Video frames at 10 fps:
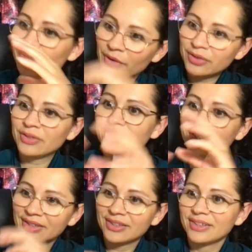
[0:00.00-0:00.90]
for it
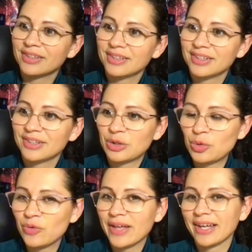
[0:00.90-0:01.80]
to
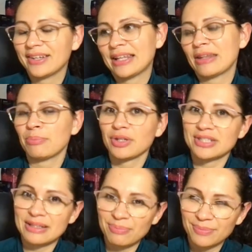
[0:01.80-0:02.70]
do that, and then
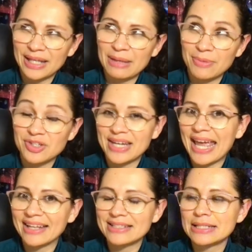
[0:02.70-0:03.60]
plus the image
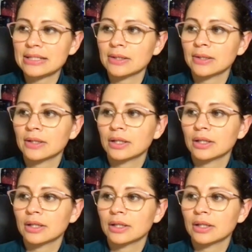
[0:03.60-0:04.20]
enhancing.